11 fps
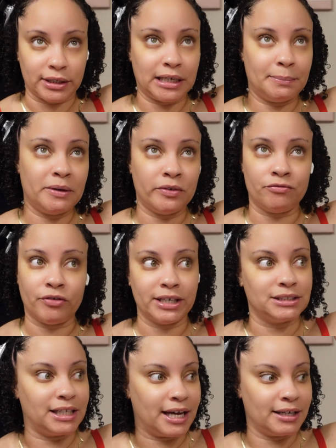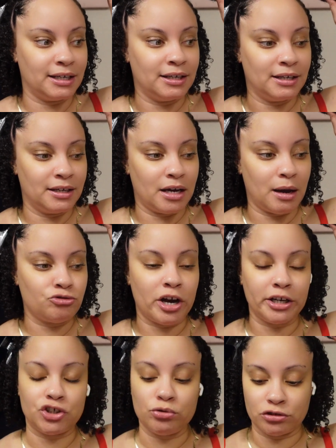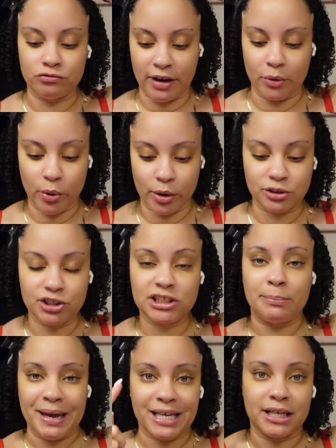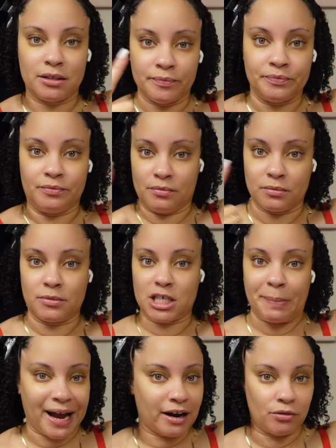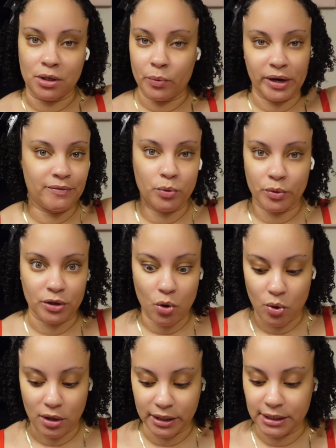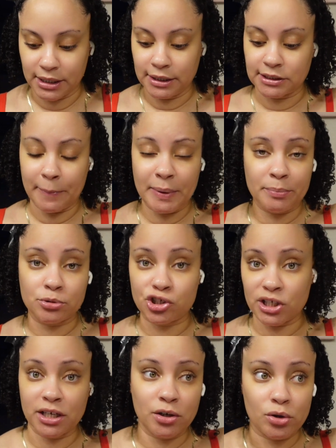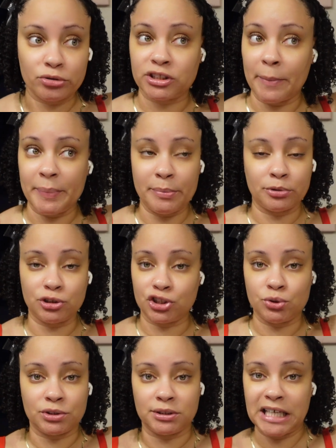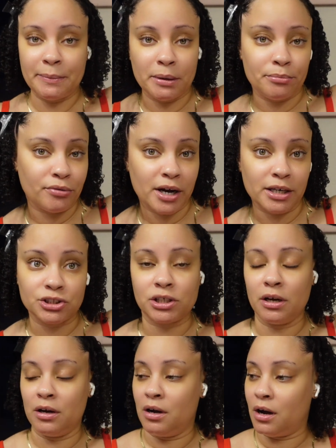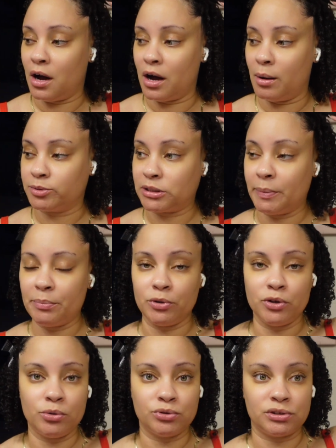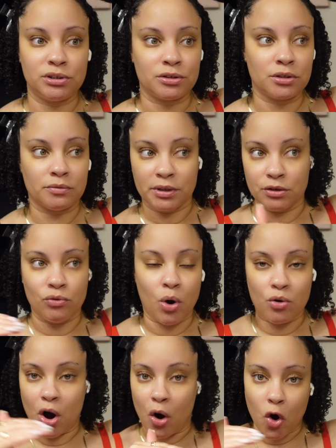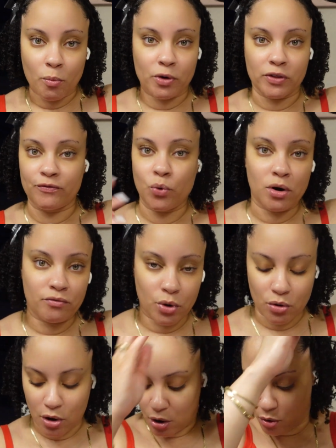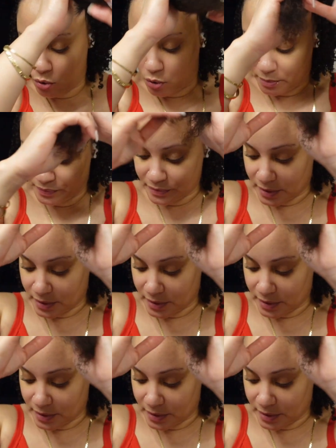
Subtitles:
Let me rephrase that. I'm trying to choose the right word. So just make it spiral or whatever you want to call it. Some people shingle. Some people just use the Denman brush. Some people use the 3-row comb or the 4-row comb.